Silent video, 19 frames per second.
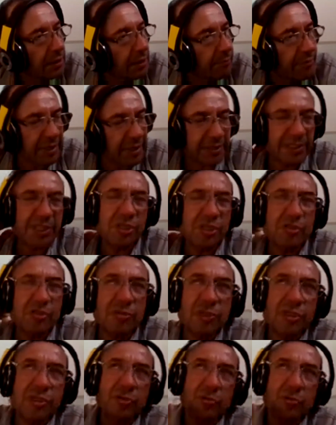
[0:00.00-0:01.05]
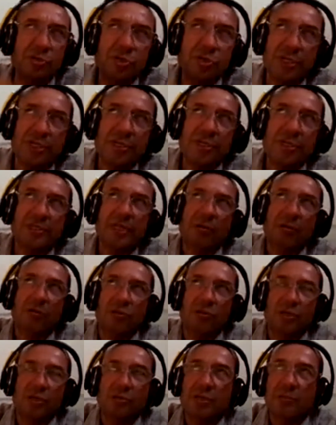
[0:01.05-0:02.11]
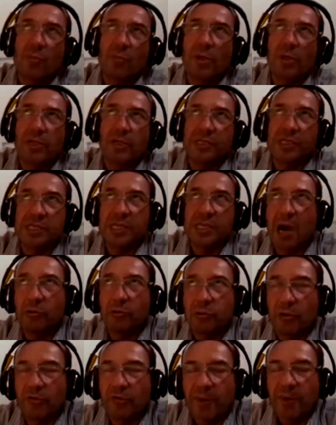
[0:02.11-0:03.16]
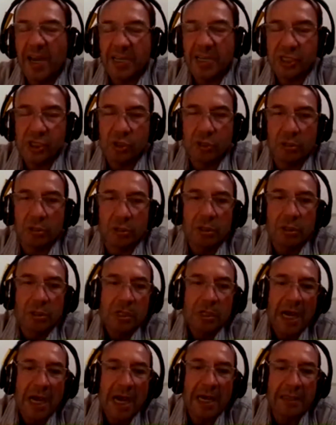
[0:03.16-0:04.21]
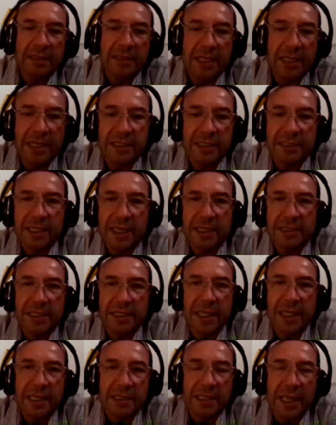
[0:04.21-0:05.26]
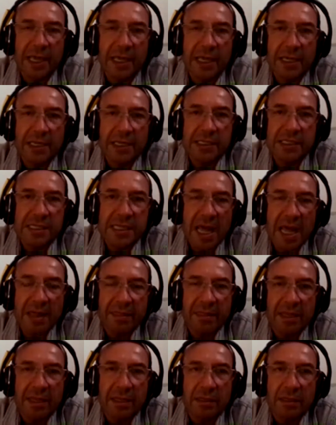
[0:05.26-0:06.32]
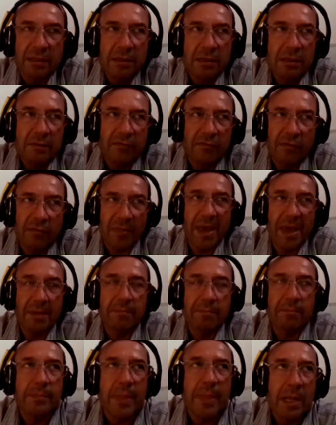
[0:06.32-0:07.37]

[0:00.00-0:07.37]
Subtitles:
Practitioners consider that conceptual modeling is out of fashion and is nothing for them.